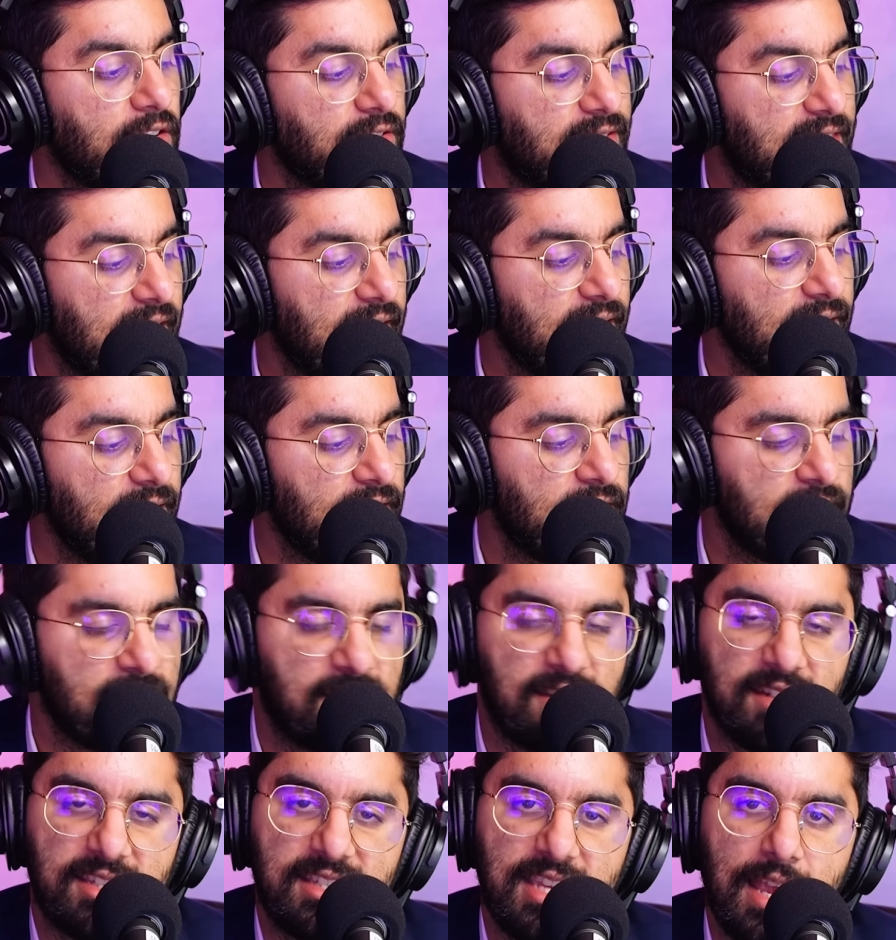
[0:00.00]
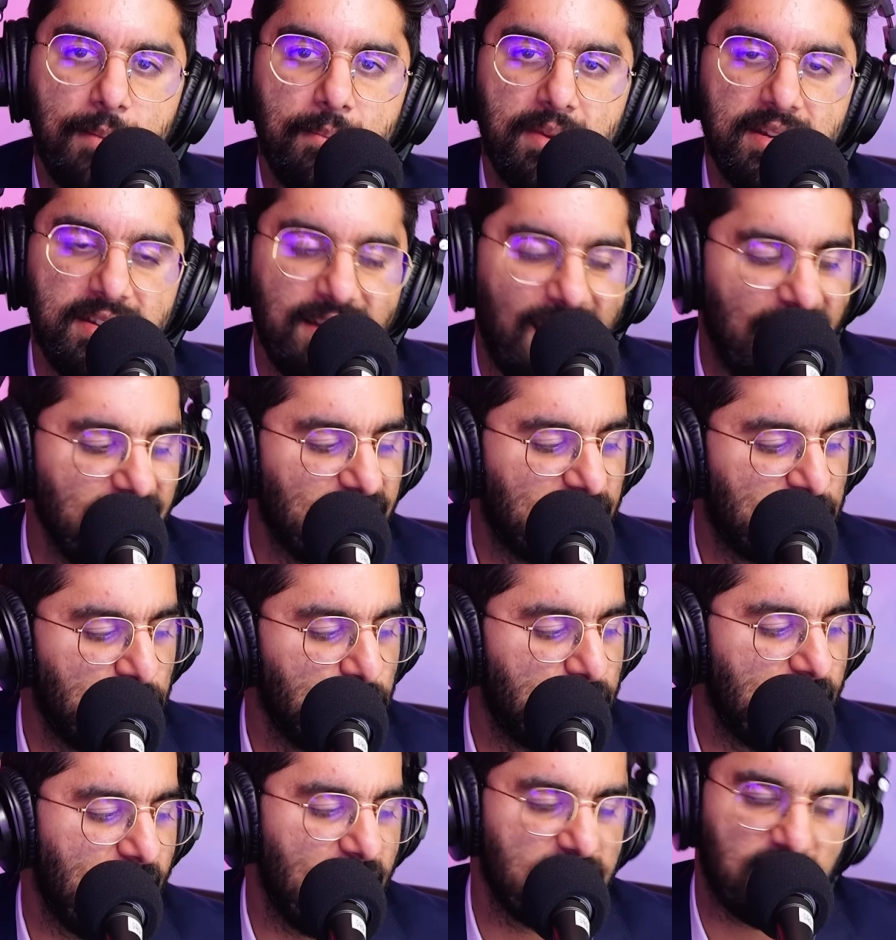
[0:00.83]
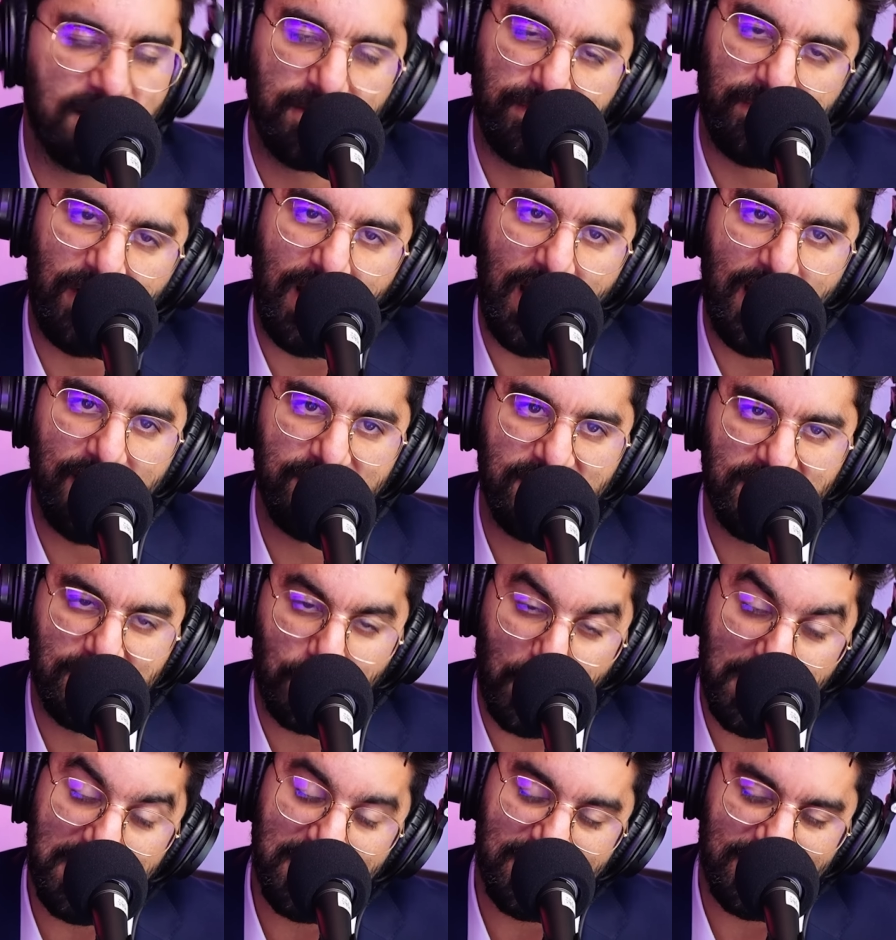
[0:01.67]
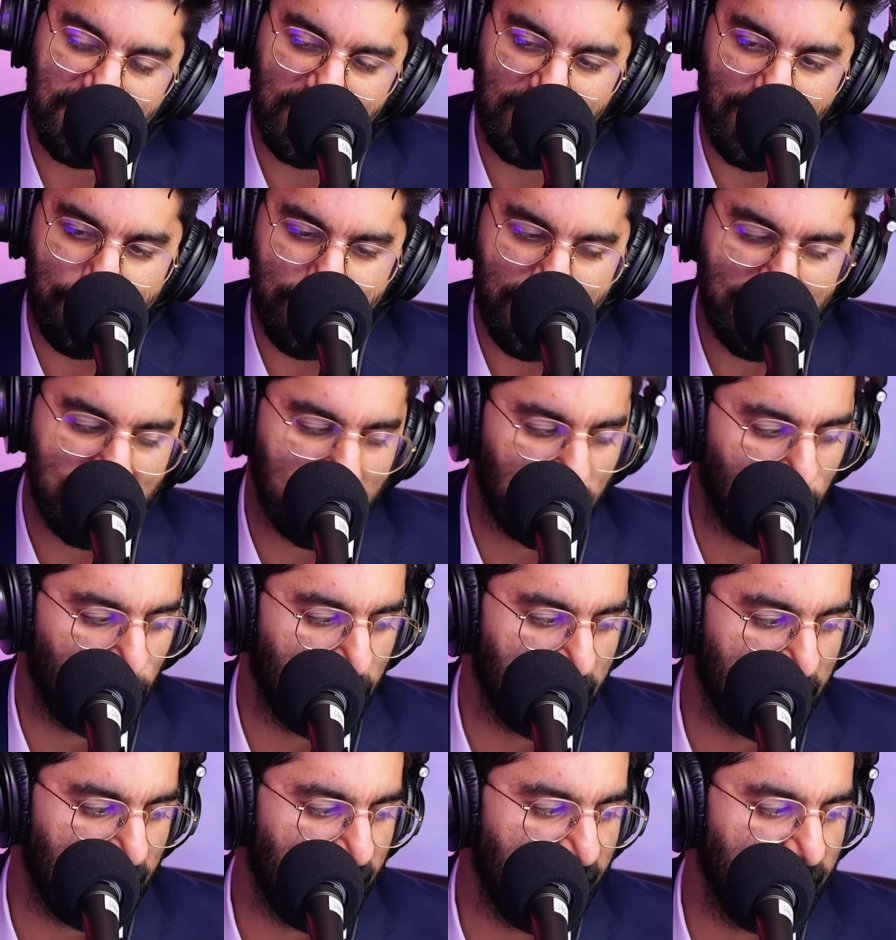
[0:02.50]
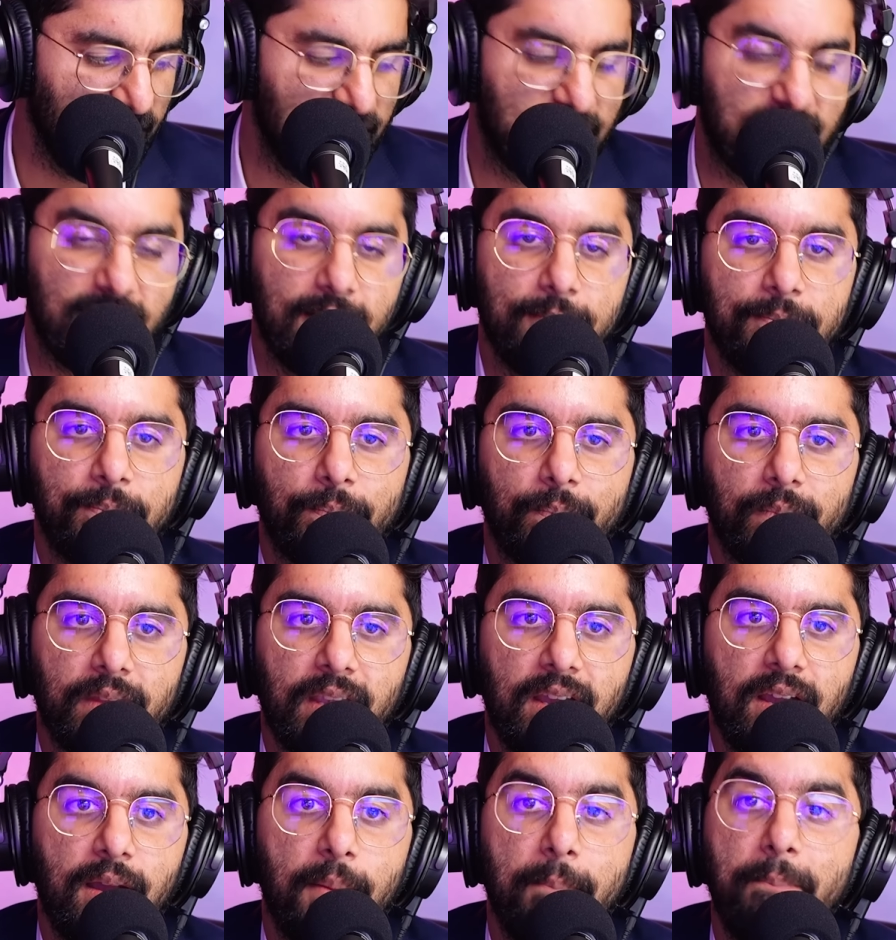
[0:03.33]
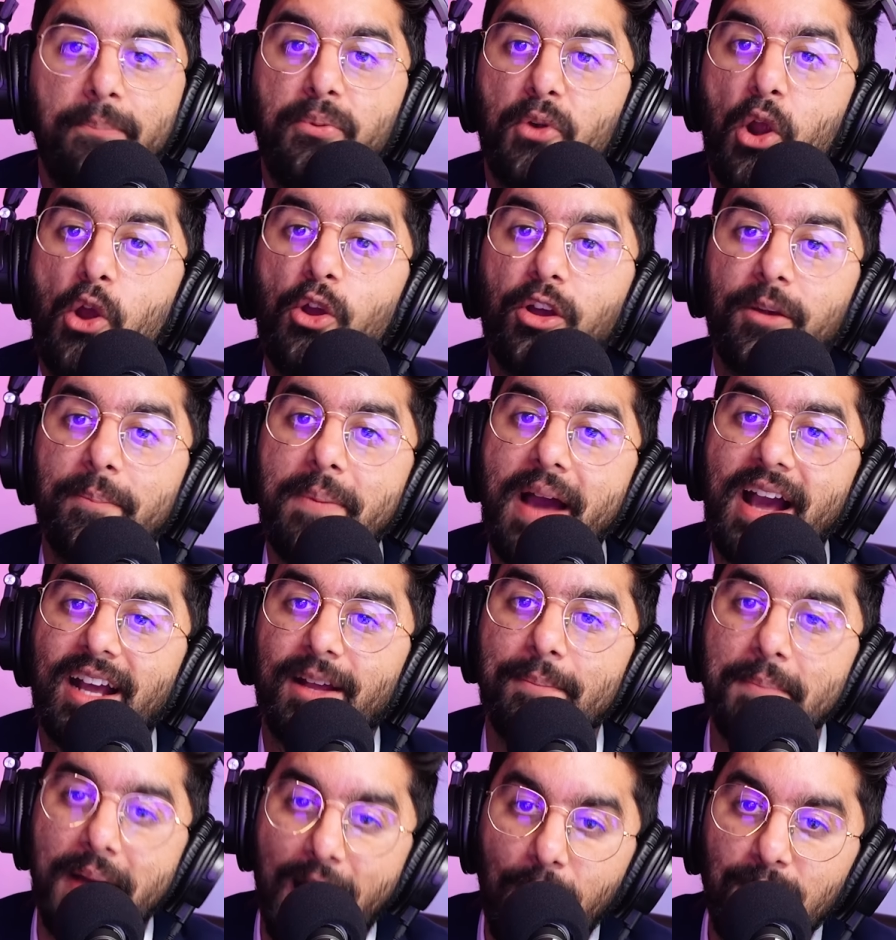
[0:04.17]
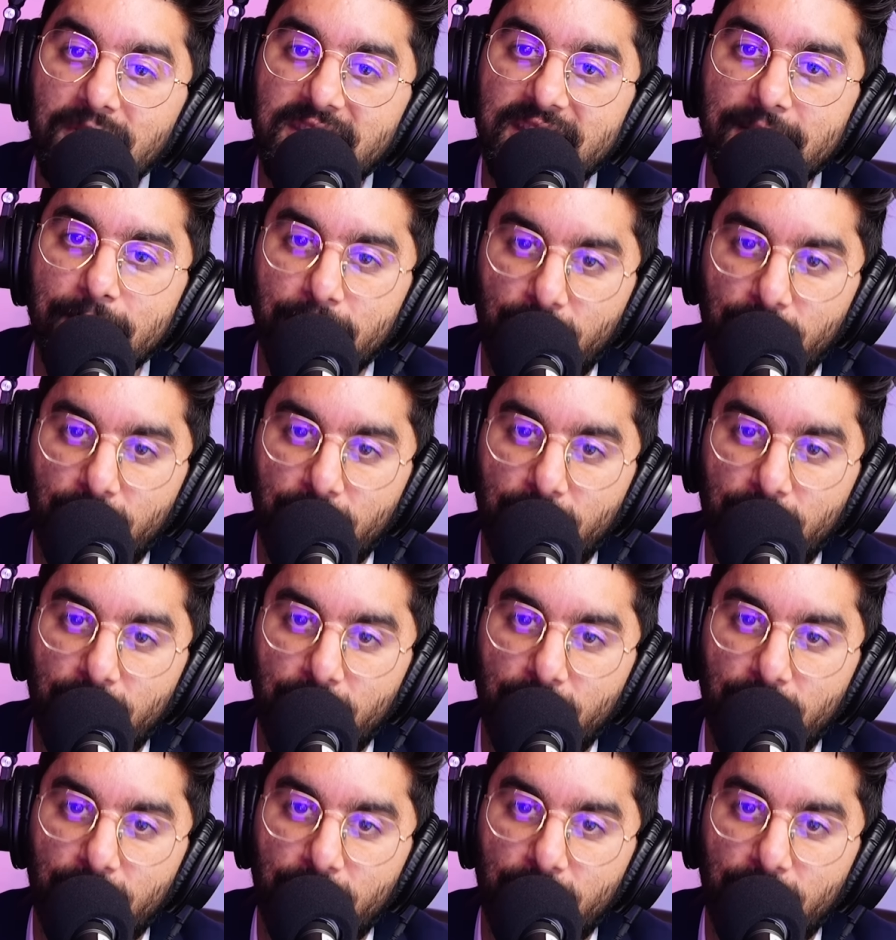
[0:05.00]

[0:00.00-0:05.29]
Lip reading: thing. December 9th, 2005. The 20th thing I'm ending with is Brokeback Mountain